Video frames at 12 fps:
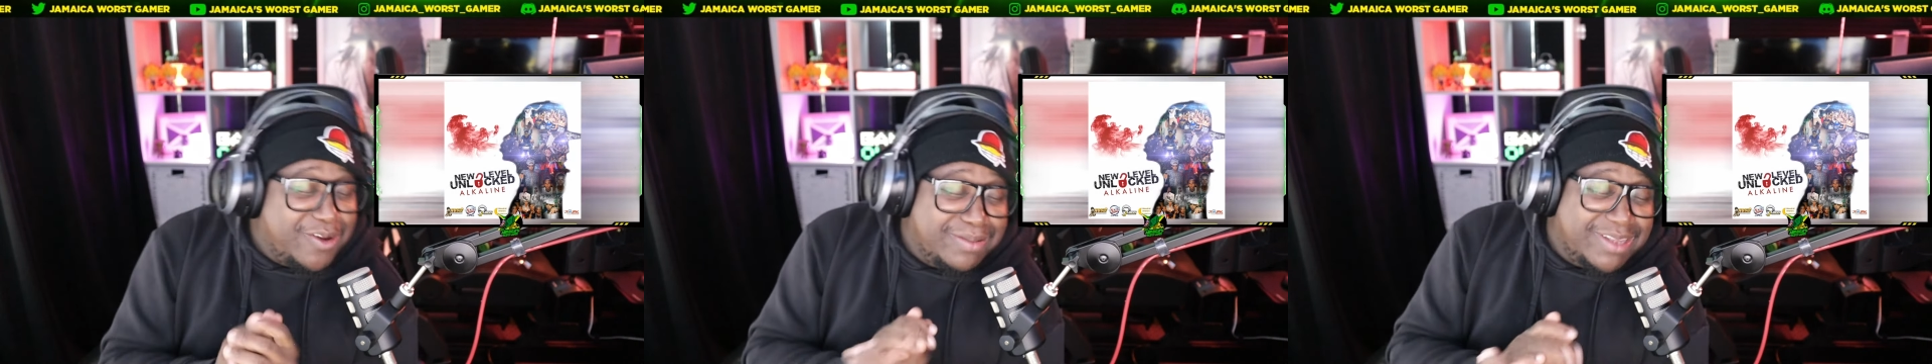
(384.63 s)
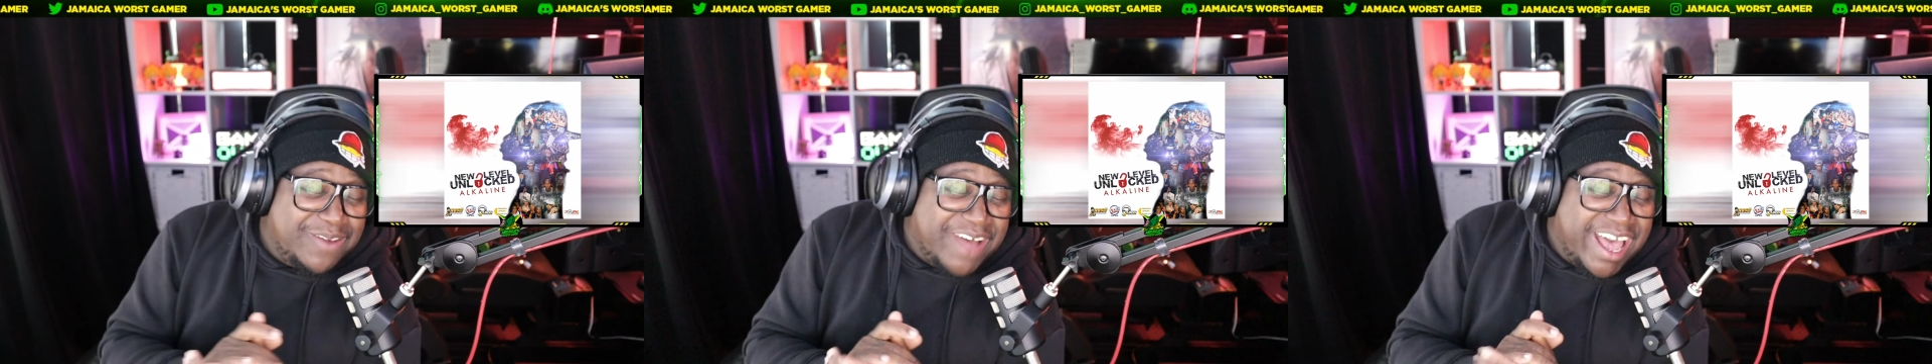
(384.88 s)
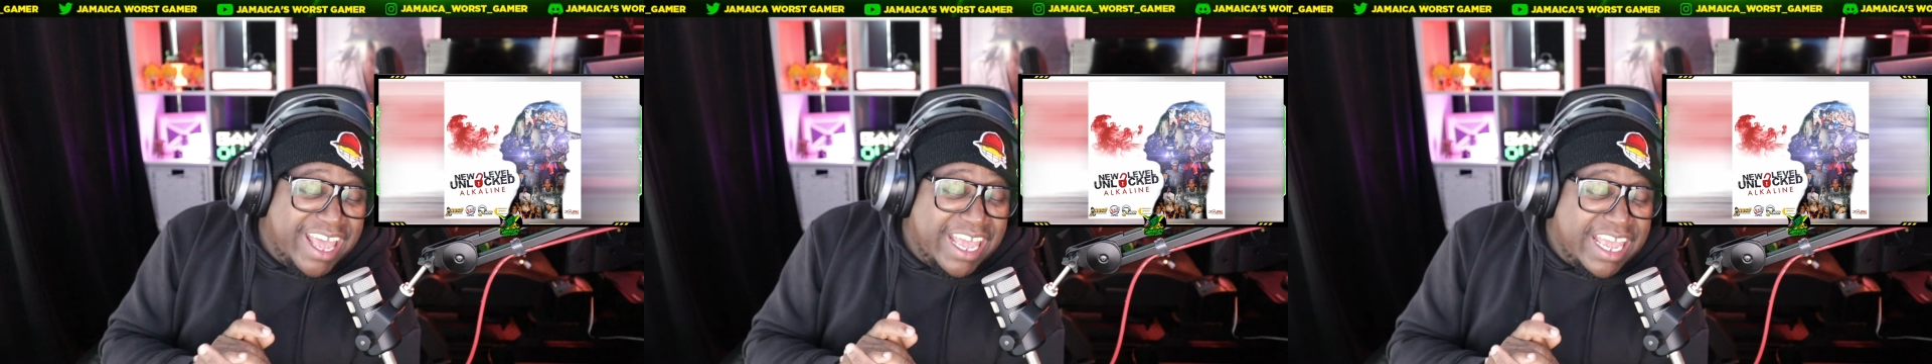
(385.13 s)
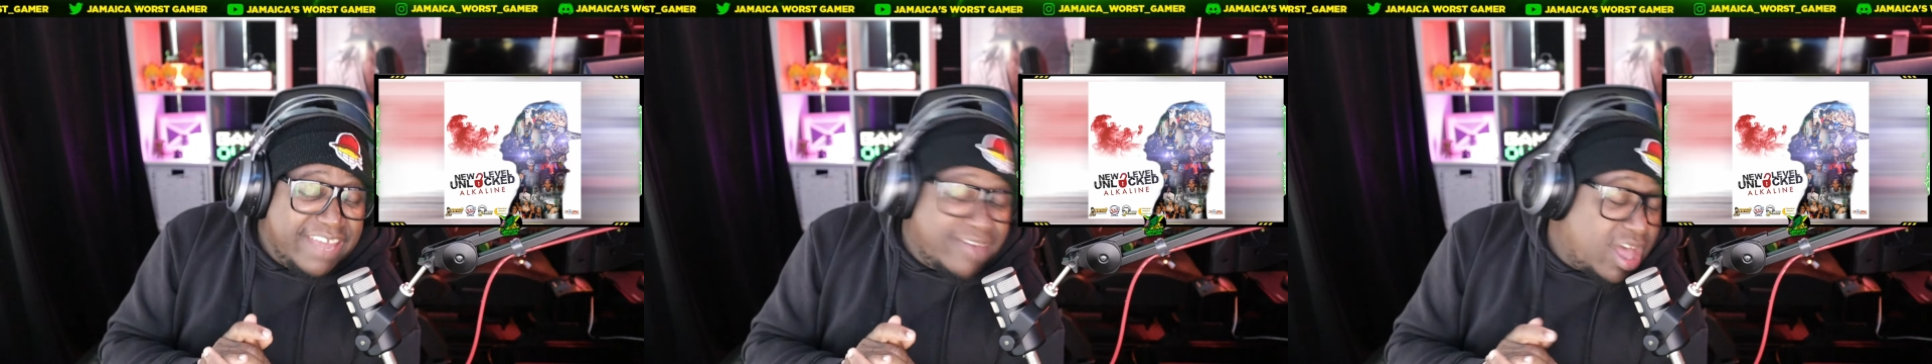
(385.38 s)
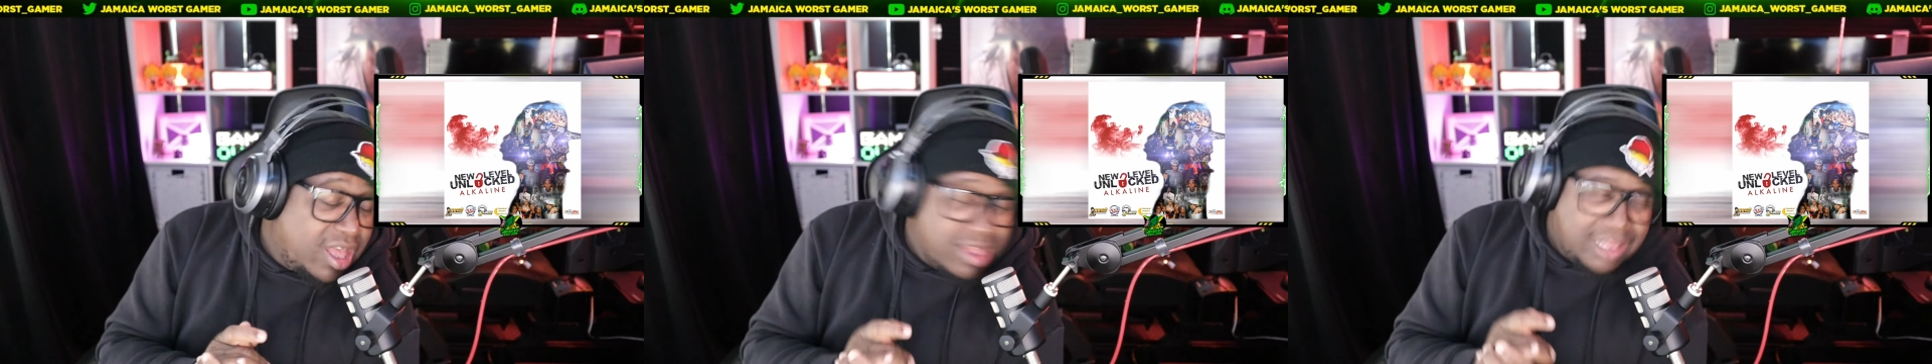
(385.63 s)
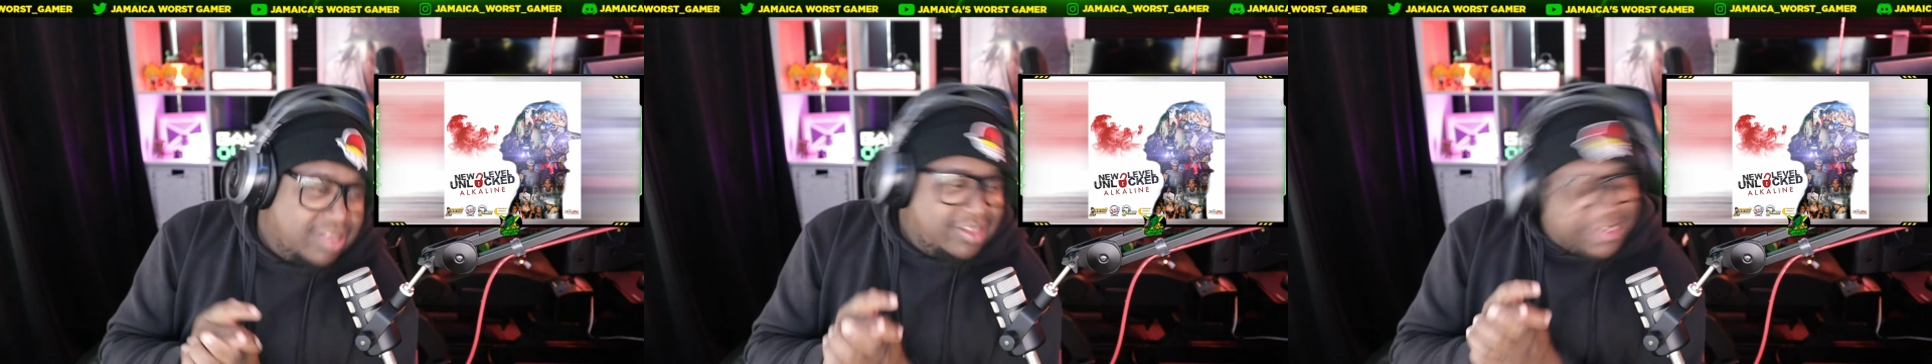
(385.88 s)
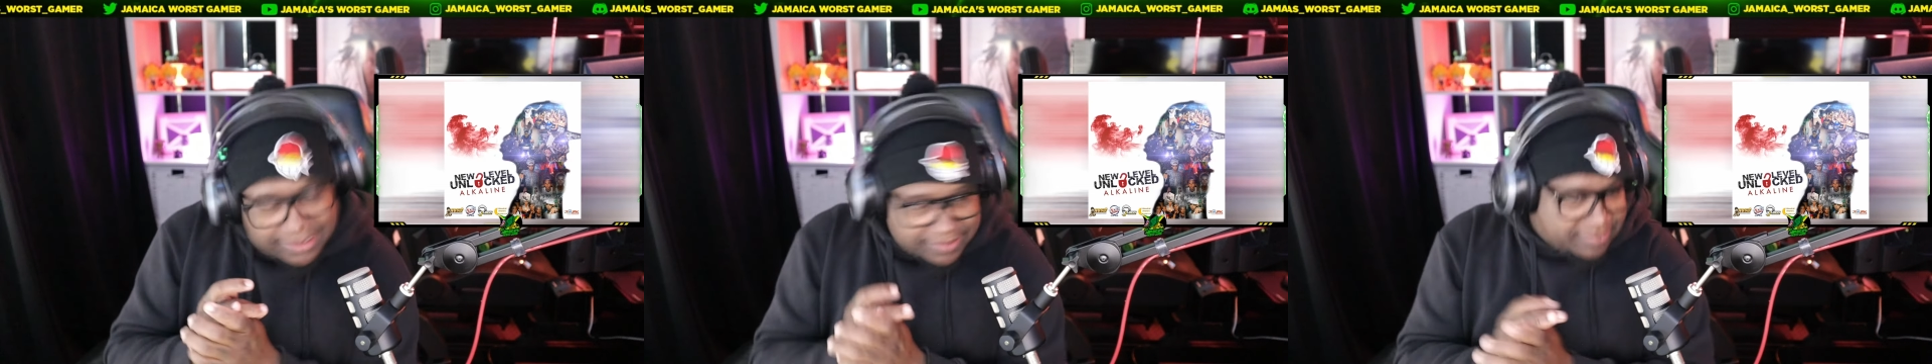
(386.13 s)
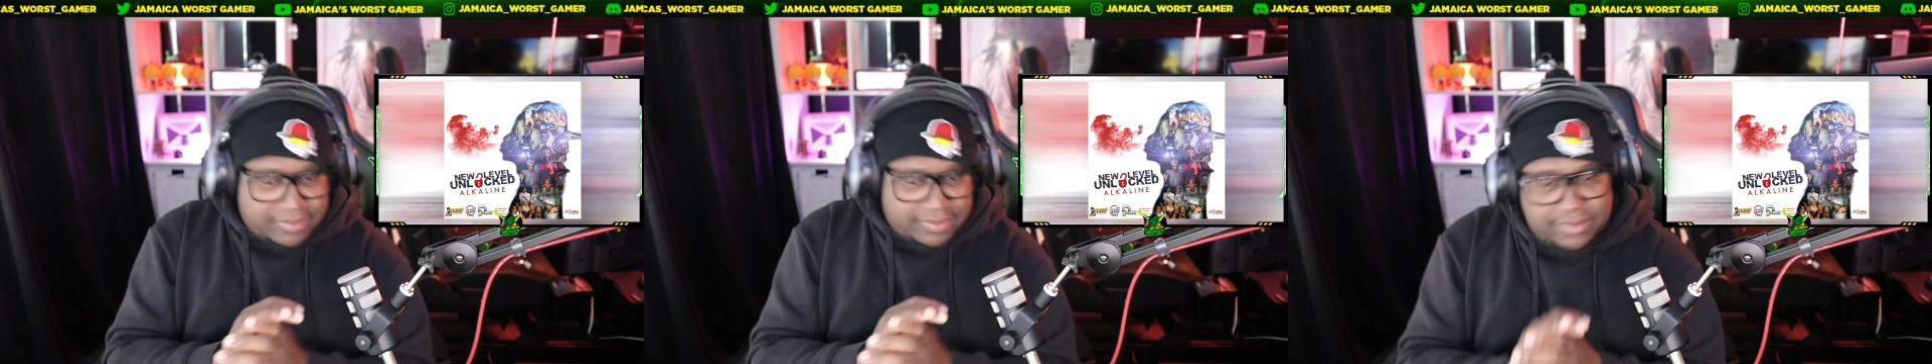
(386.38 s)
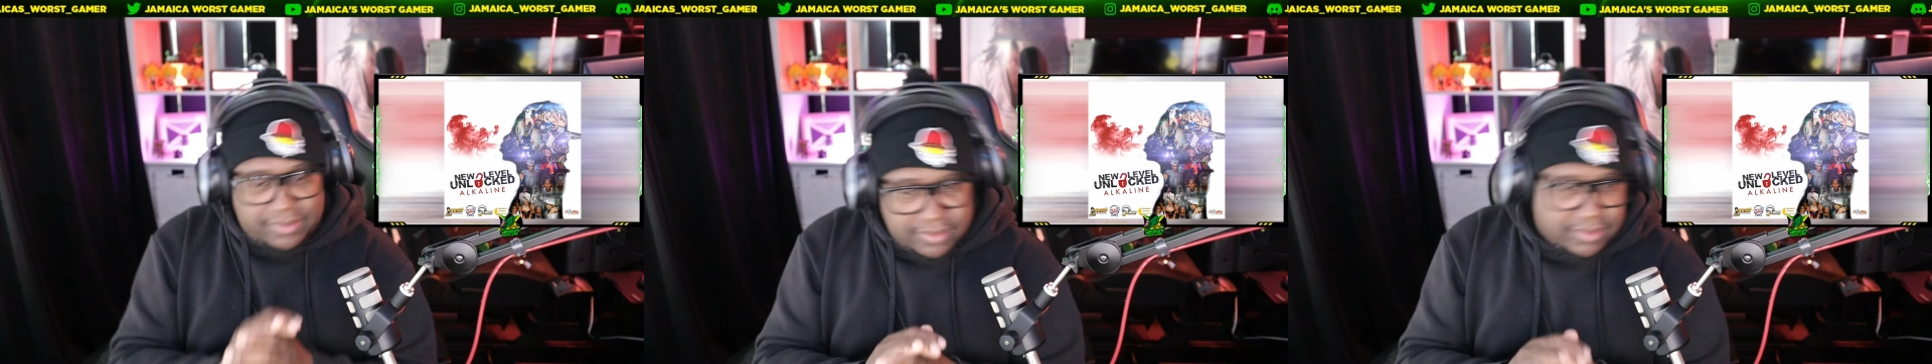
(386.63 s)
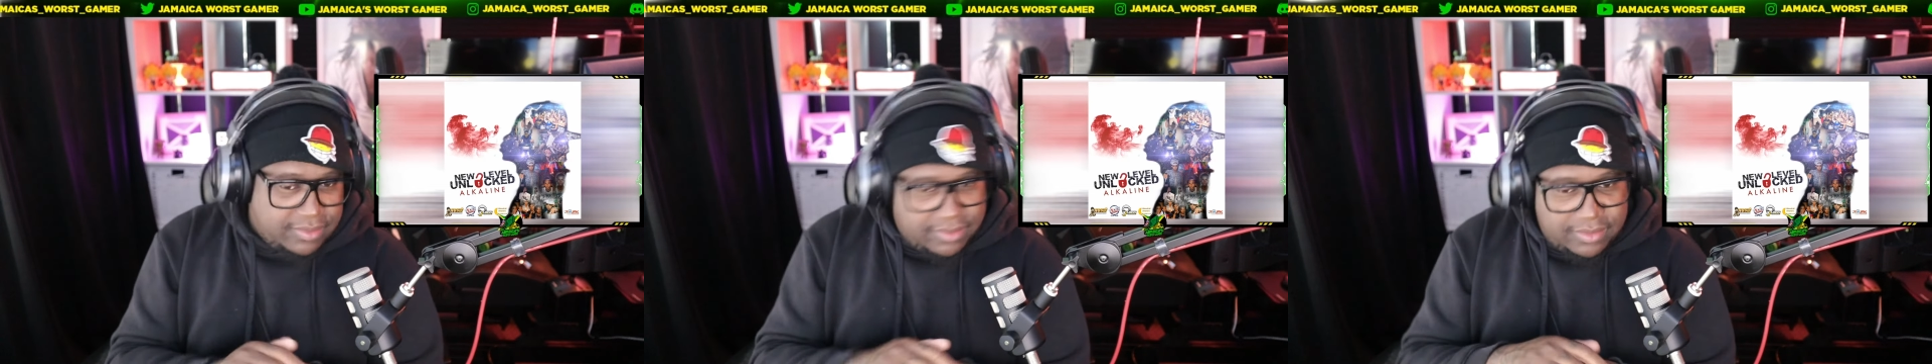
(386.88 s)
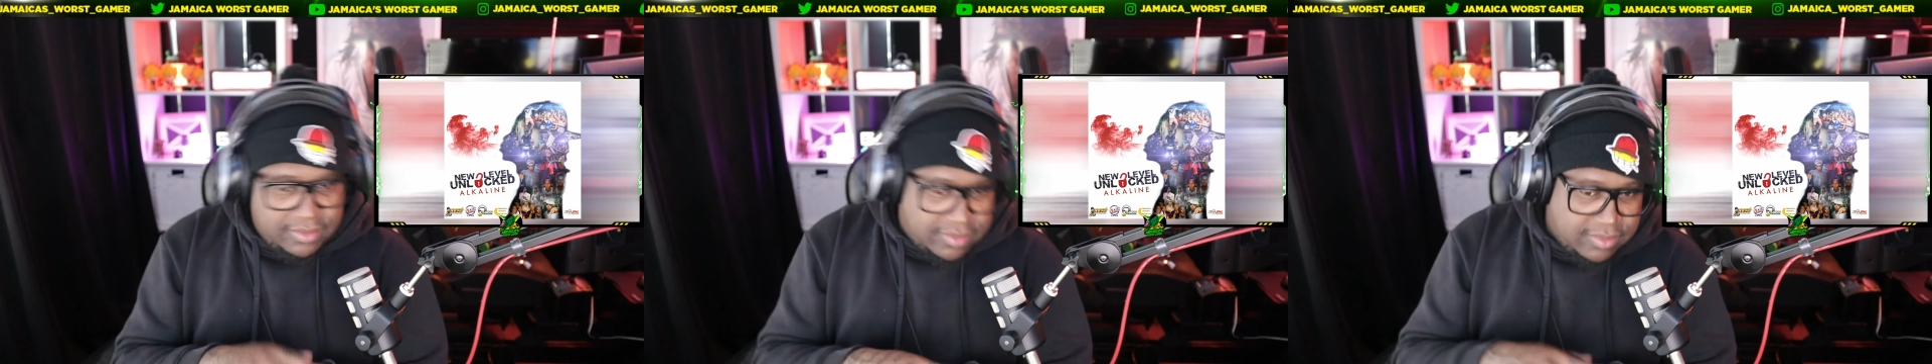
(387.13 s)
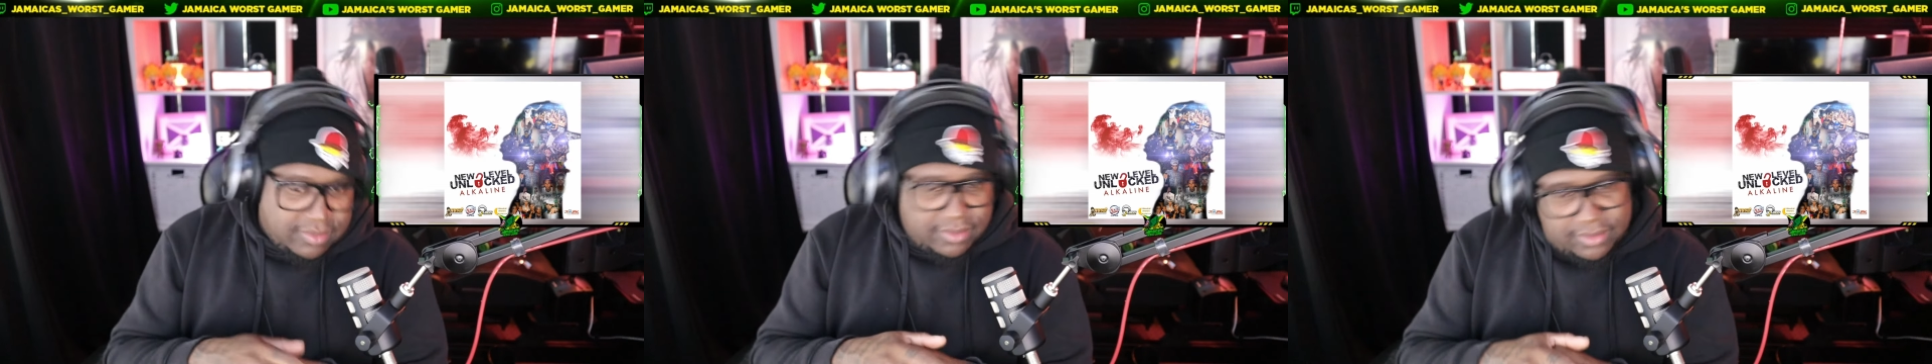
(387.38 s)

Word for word: survive. They did a semi-career soon dead at